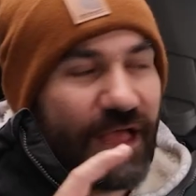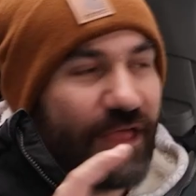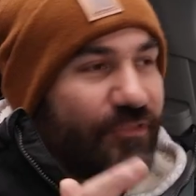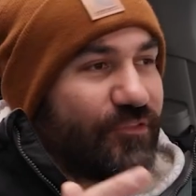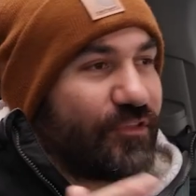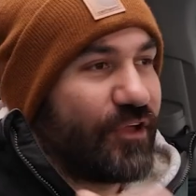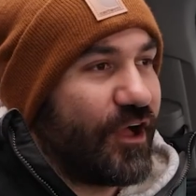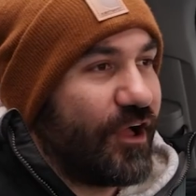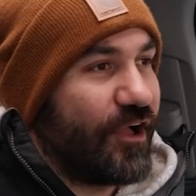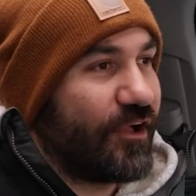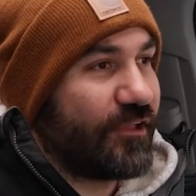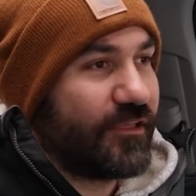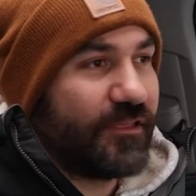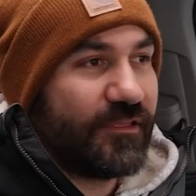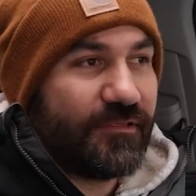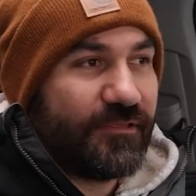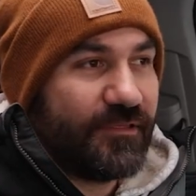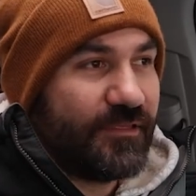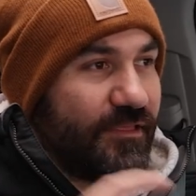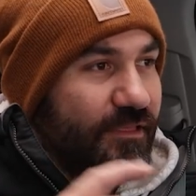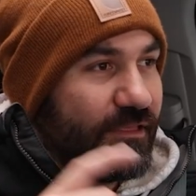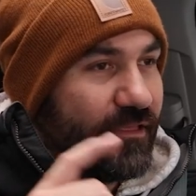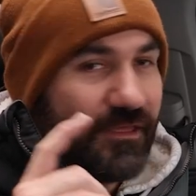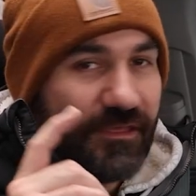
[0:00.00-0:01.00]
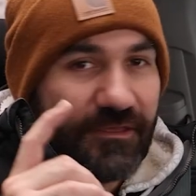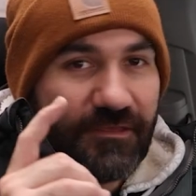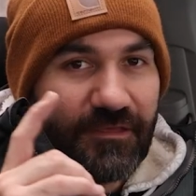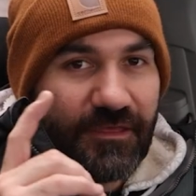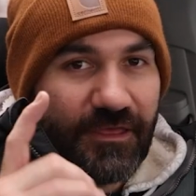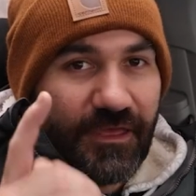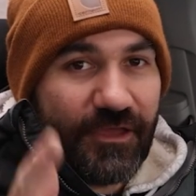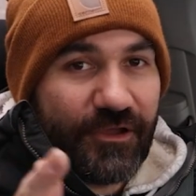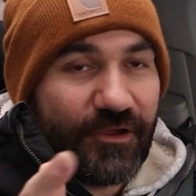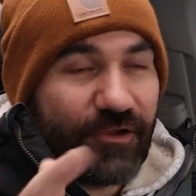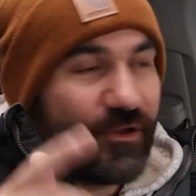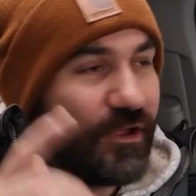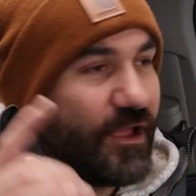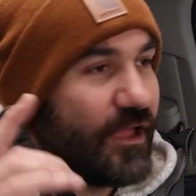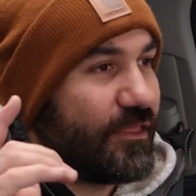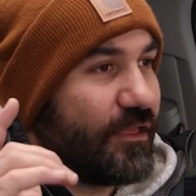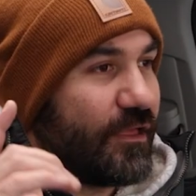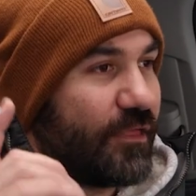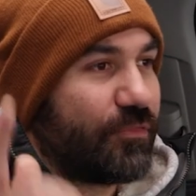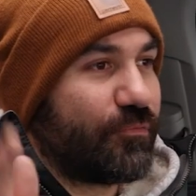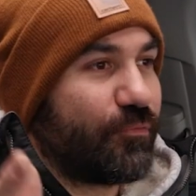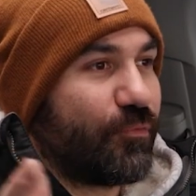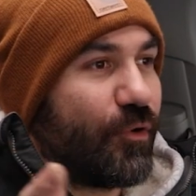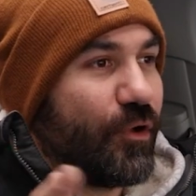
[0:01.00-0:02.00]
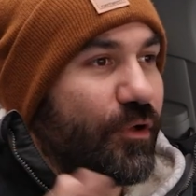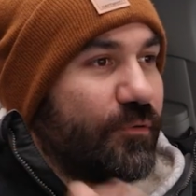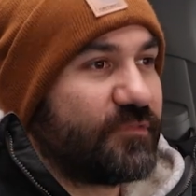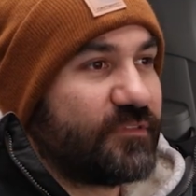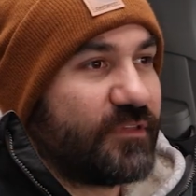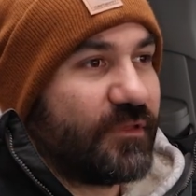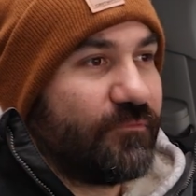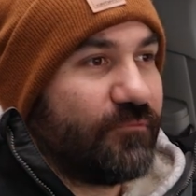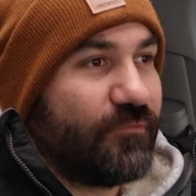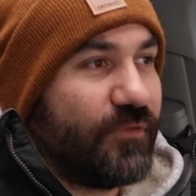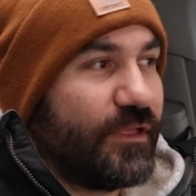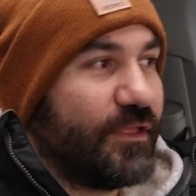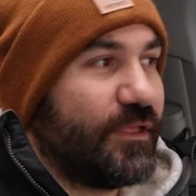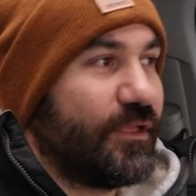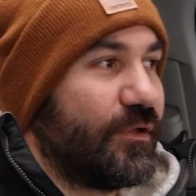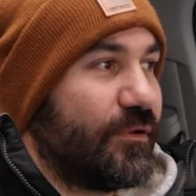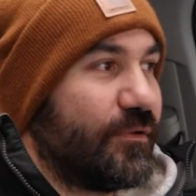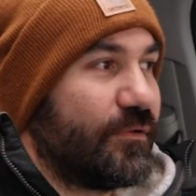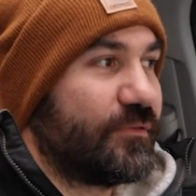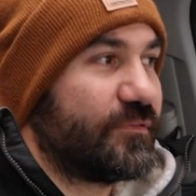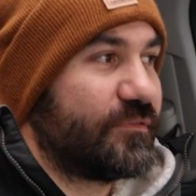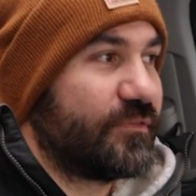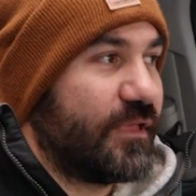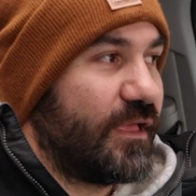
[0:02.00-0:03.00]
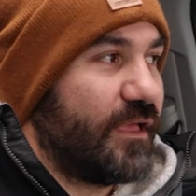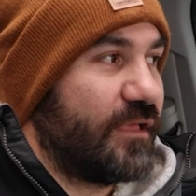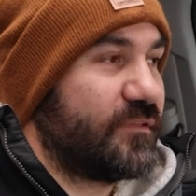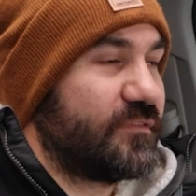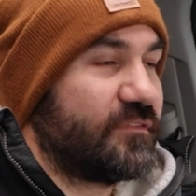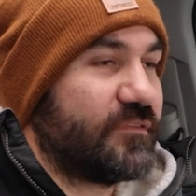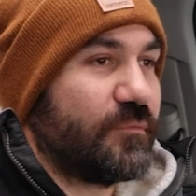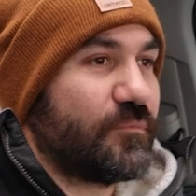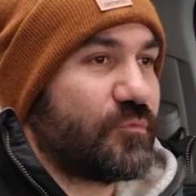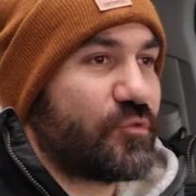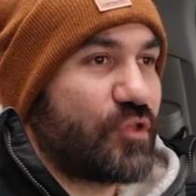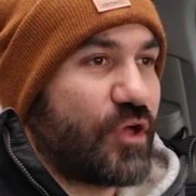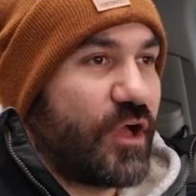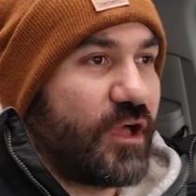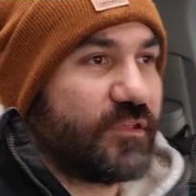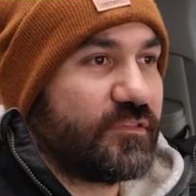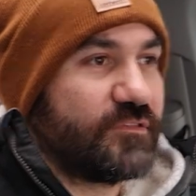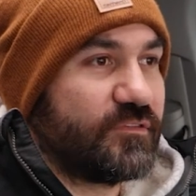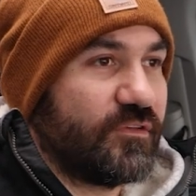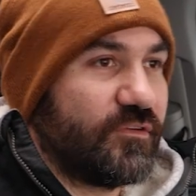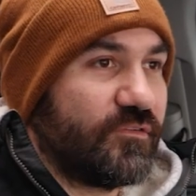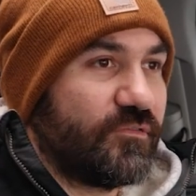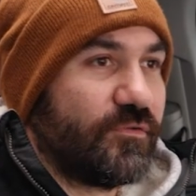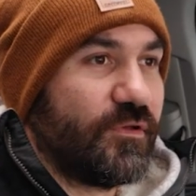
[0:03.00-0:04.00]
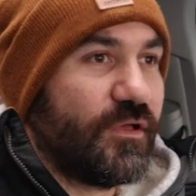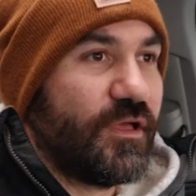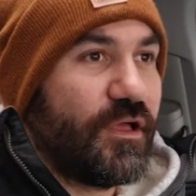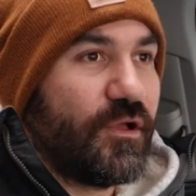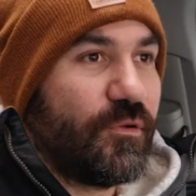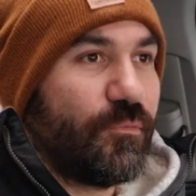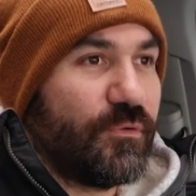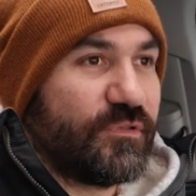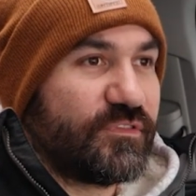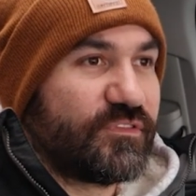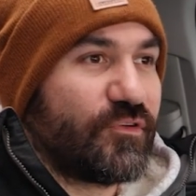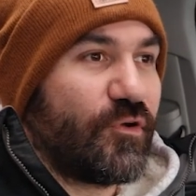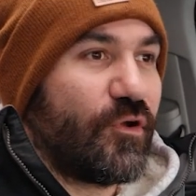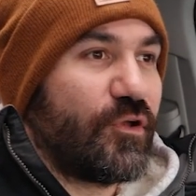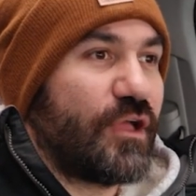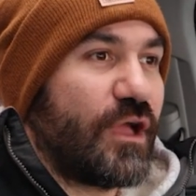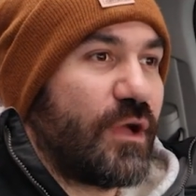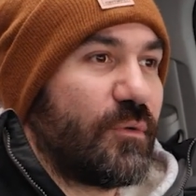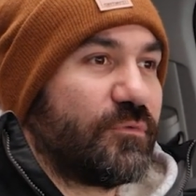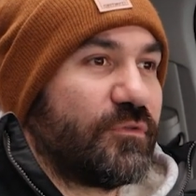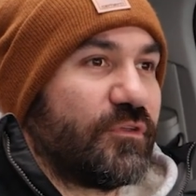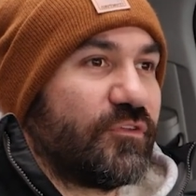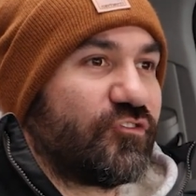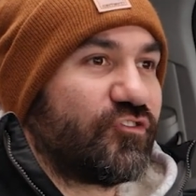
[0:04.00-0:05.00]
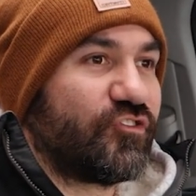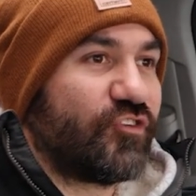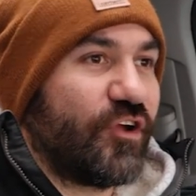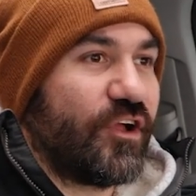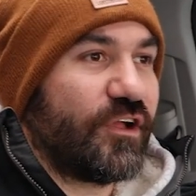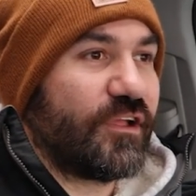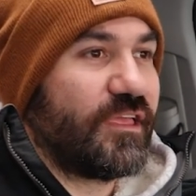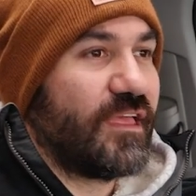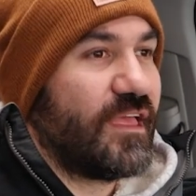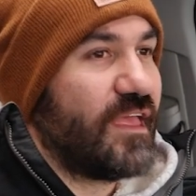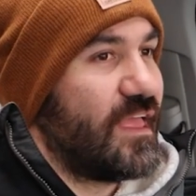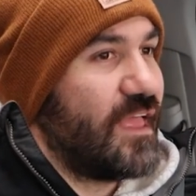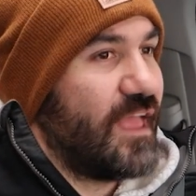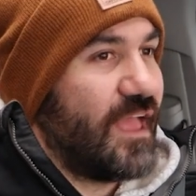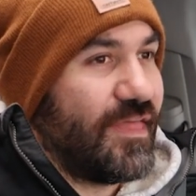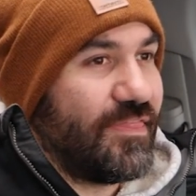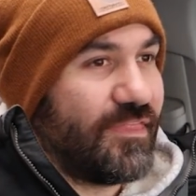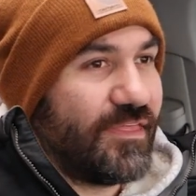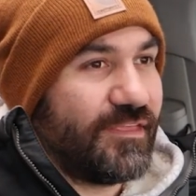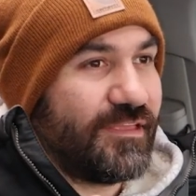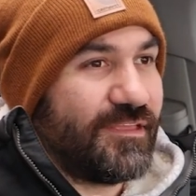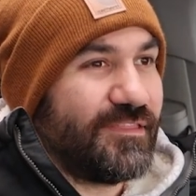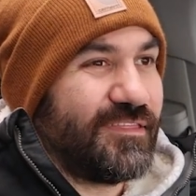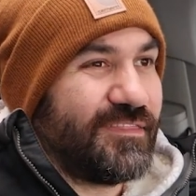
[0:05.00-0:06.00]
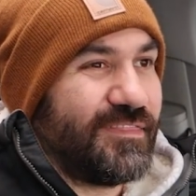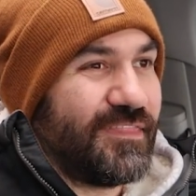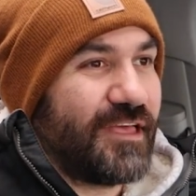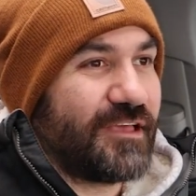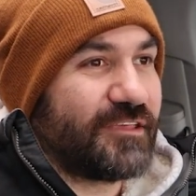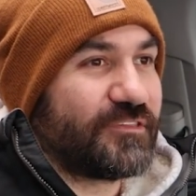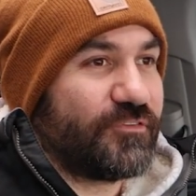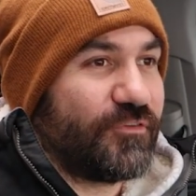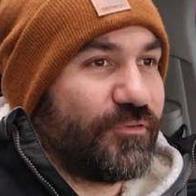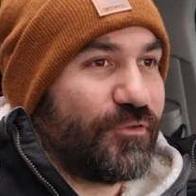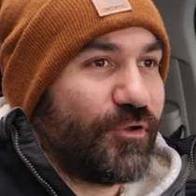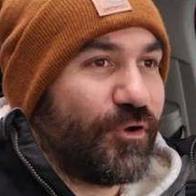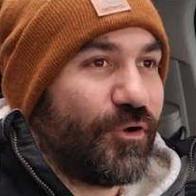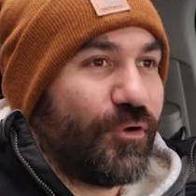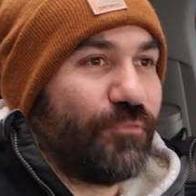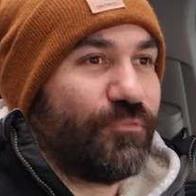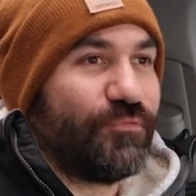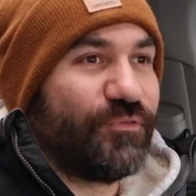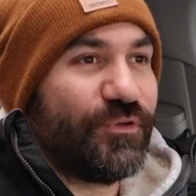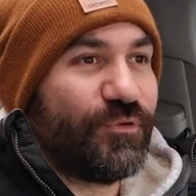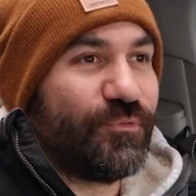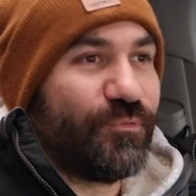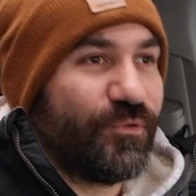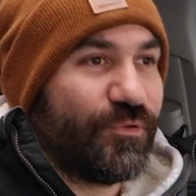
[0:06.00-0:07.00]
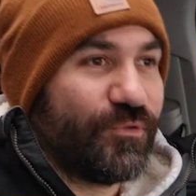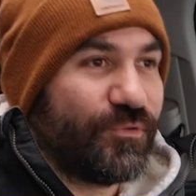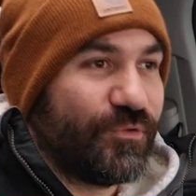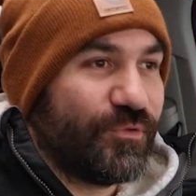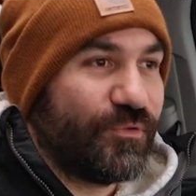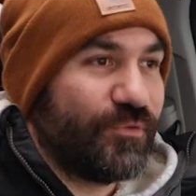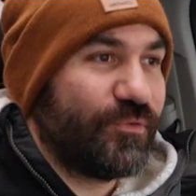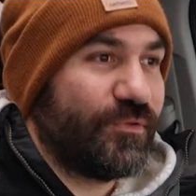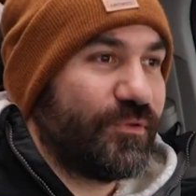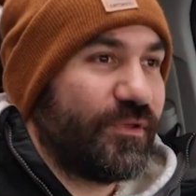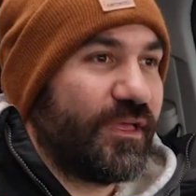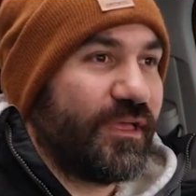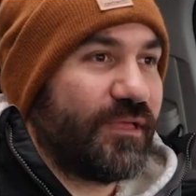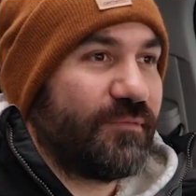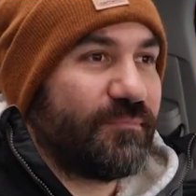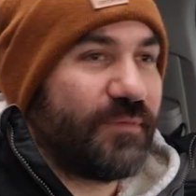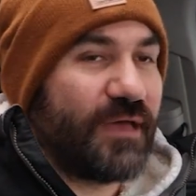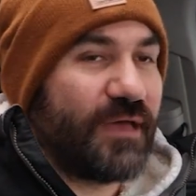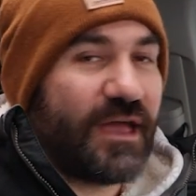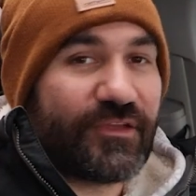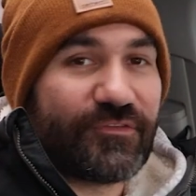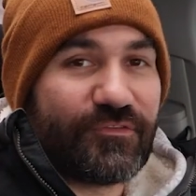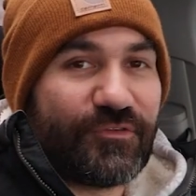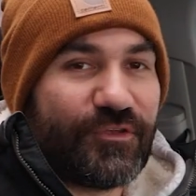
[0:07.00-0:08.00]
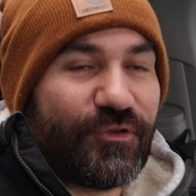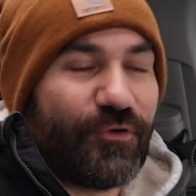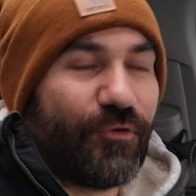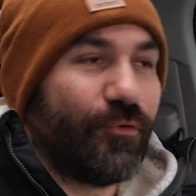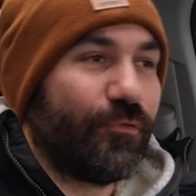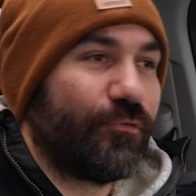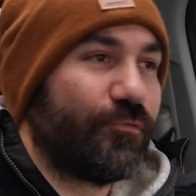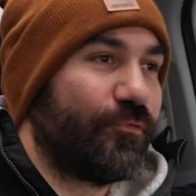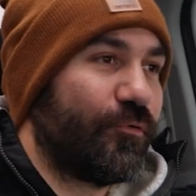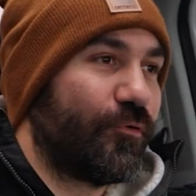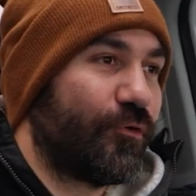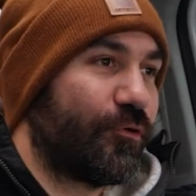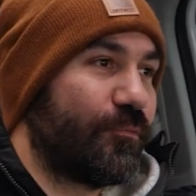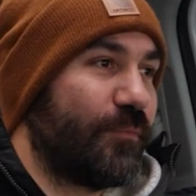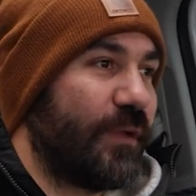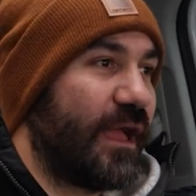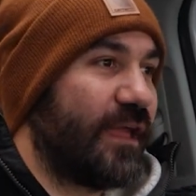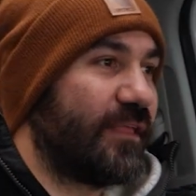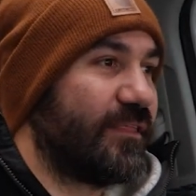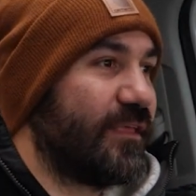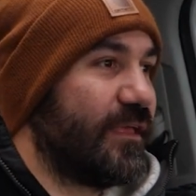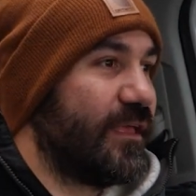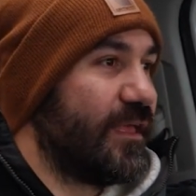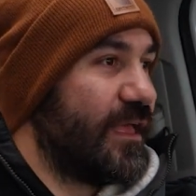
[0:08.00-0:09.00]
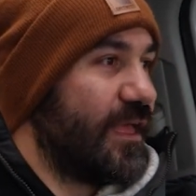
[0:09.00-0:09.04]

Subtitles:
I'll talk here and I'll throw up some videos and some shots of what's going on with the truck, and then in the next video hopefully we'll do it back to the old format.